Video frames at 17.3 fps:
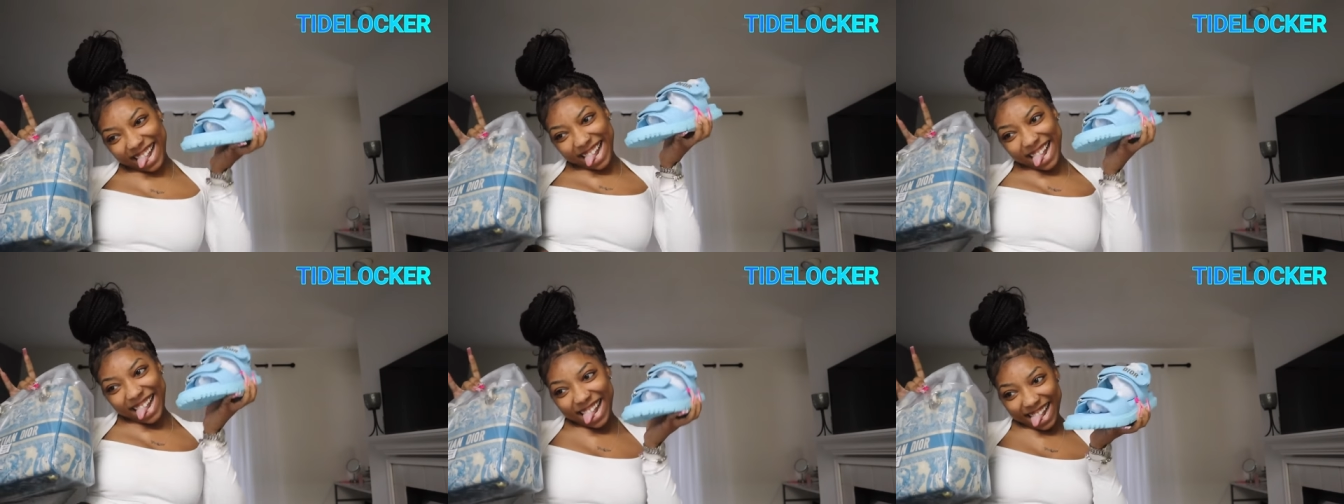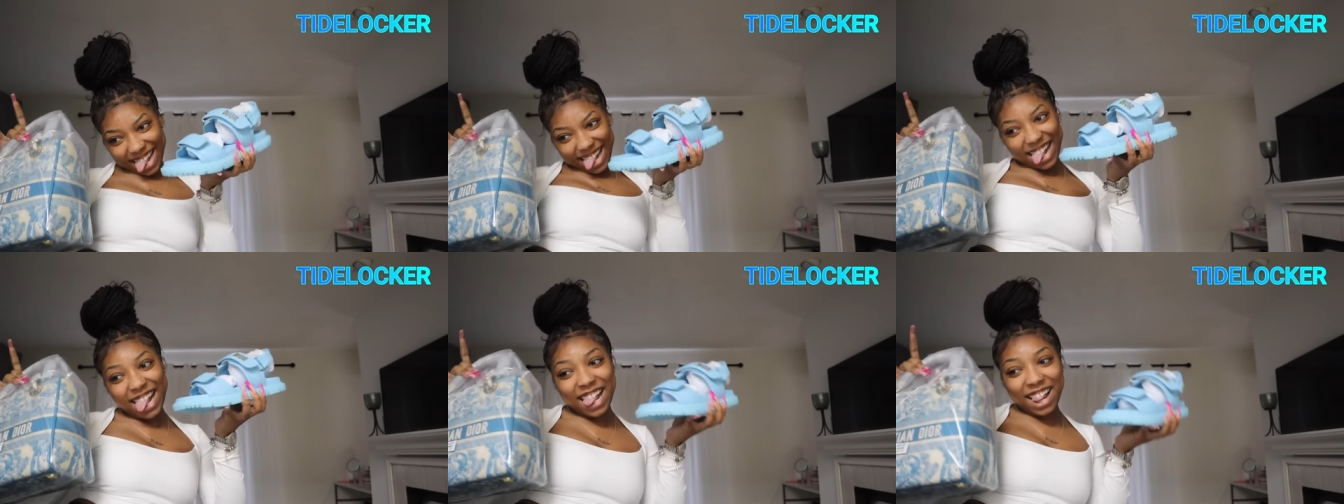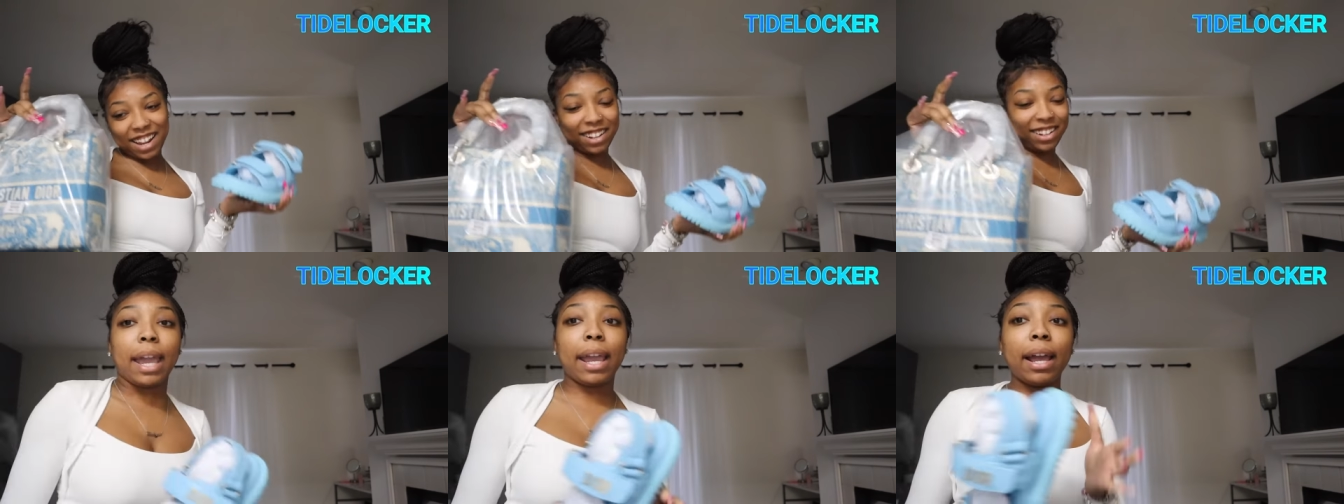
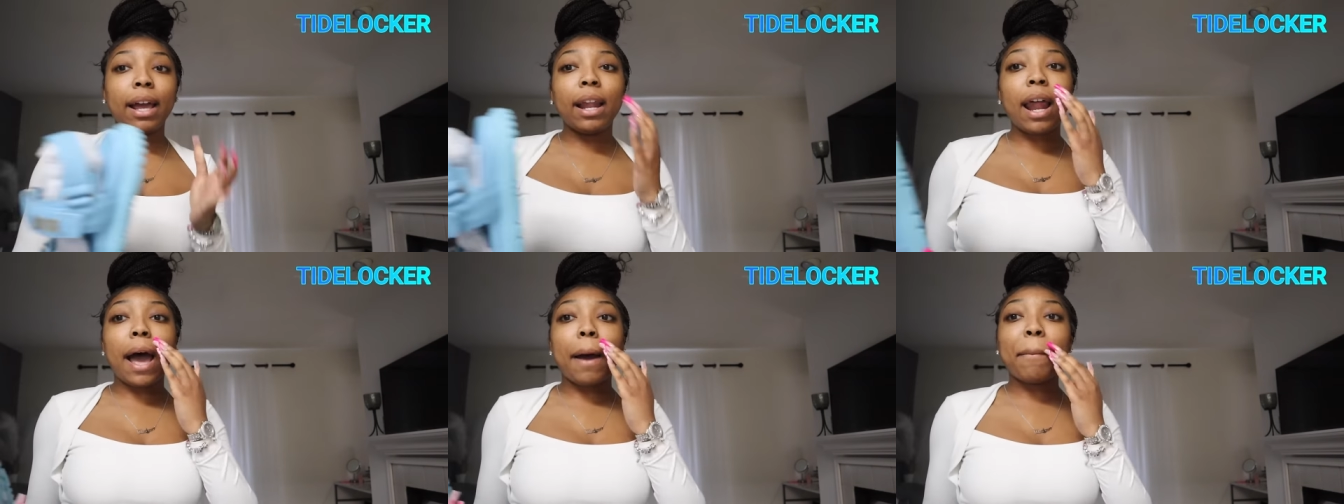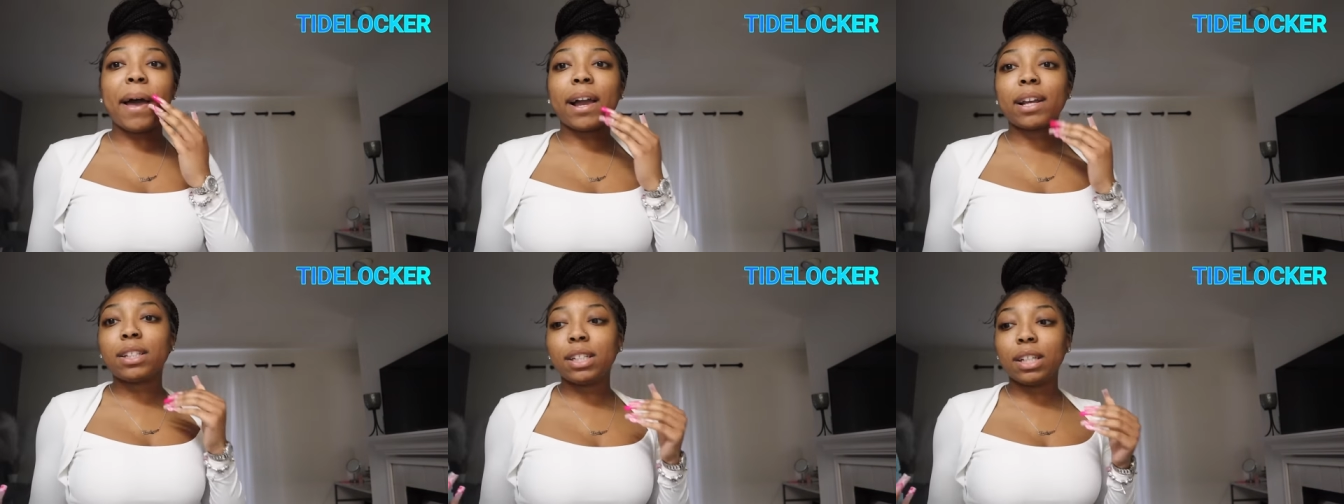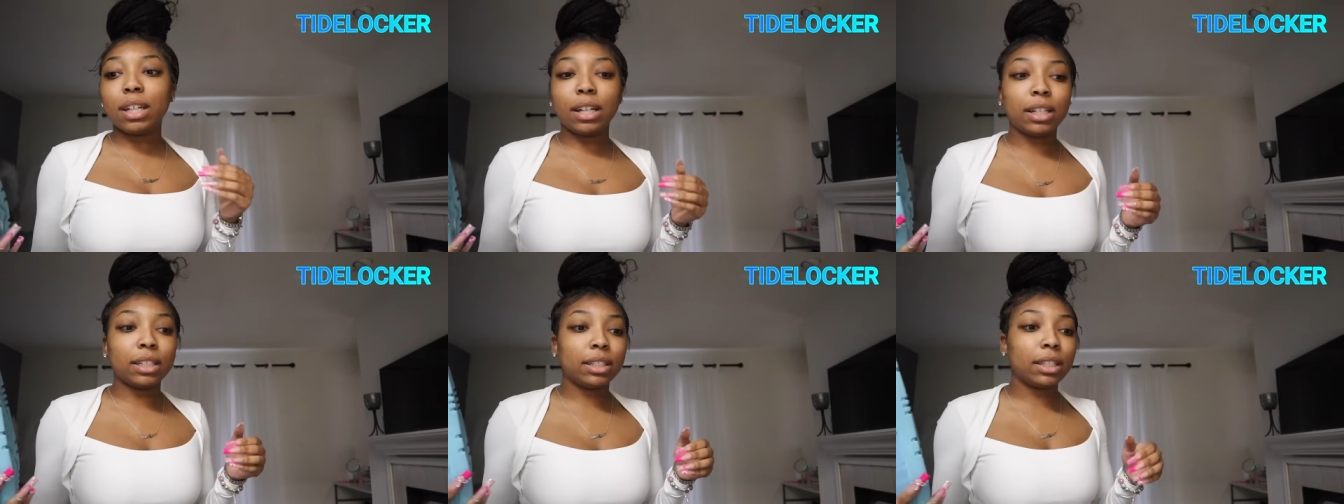and I'm actually
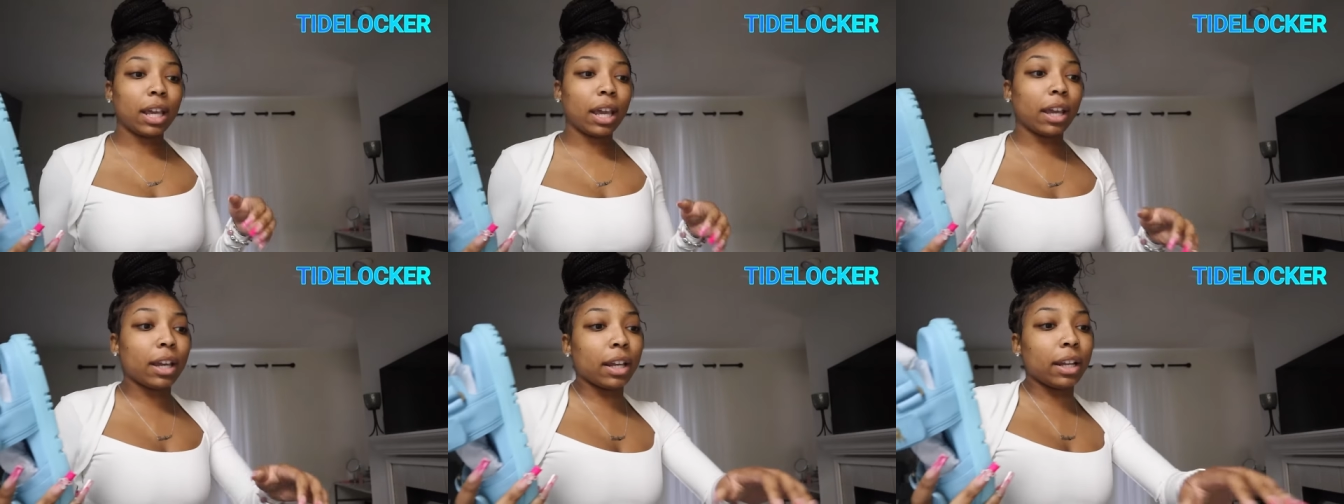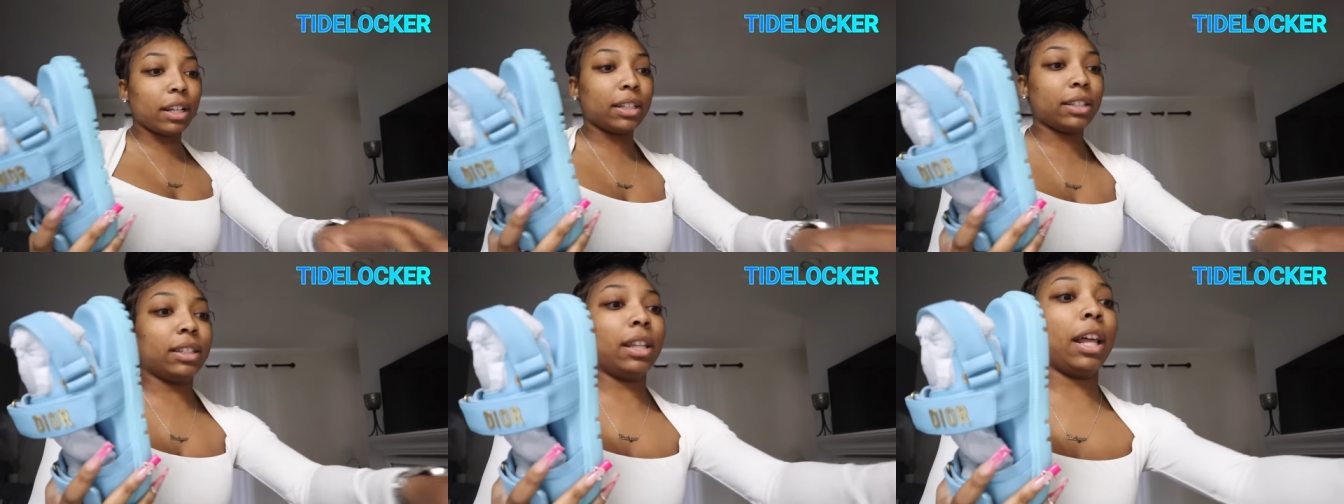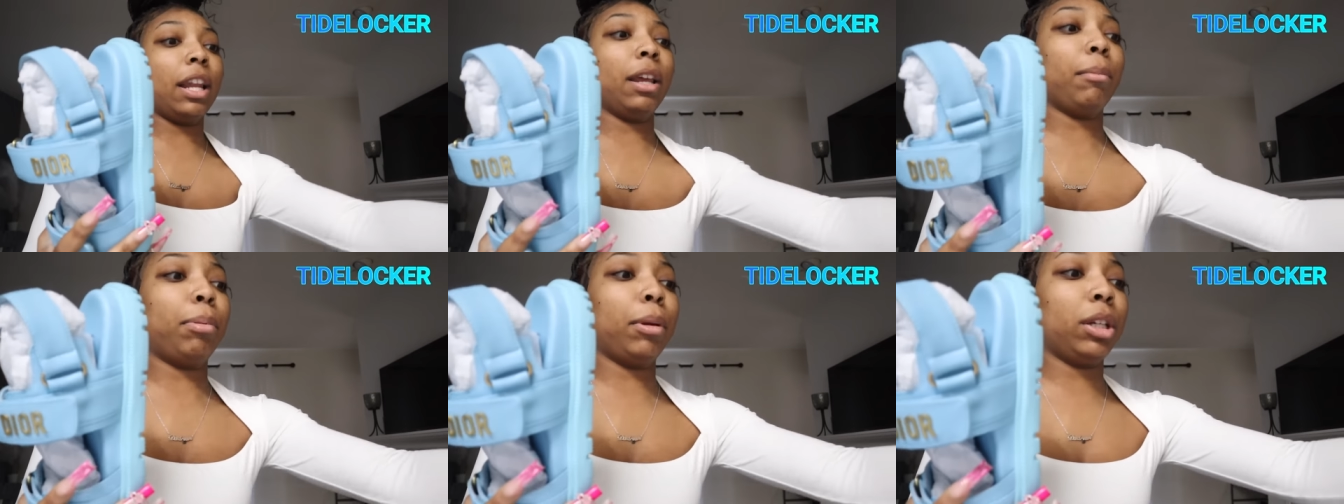gonna take an aesthetic